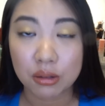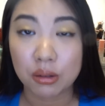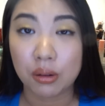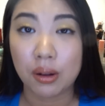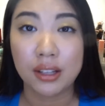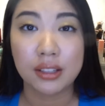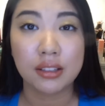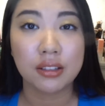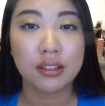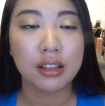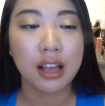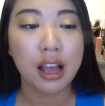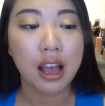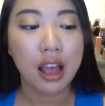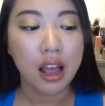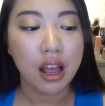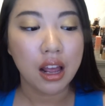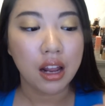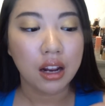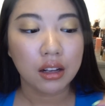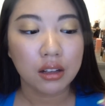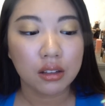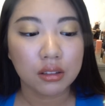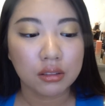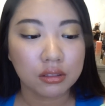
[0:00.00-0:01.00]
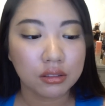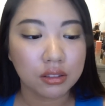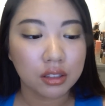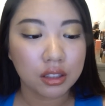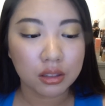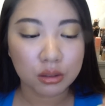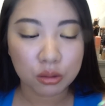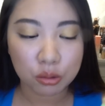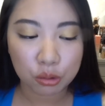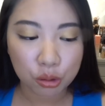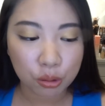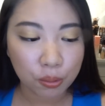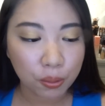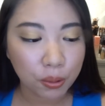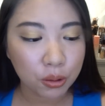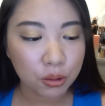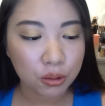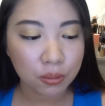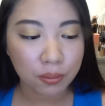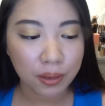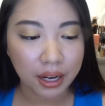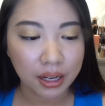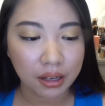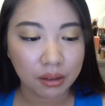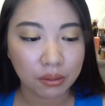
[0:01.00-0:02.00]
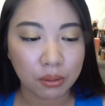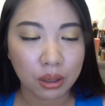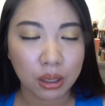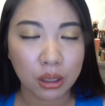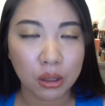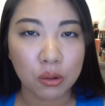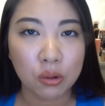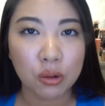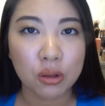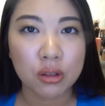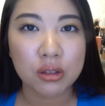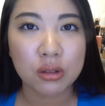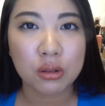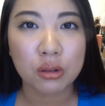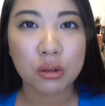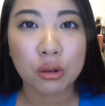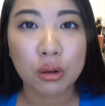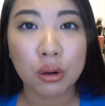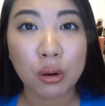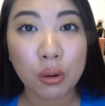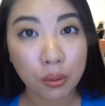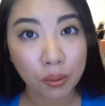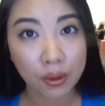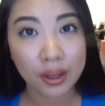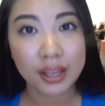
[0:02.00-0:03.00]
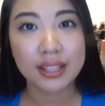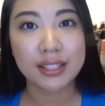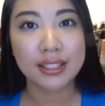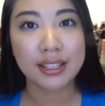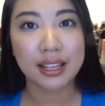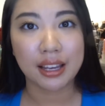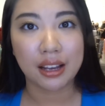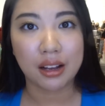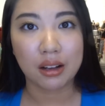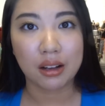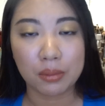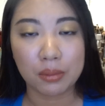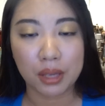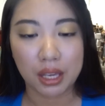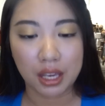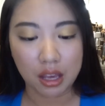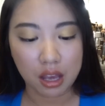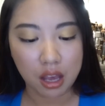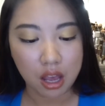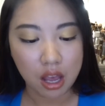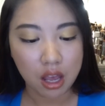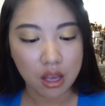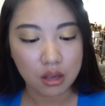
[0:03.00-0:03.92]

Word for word: So I just the super dramatic one looks crazy me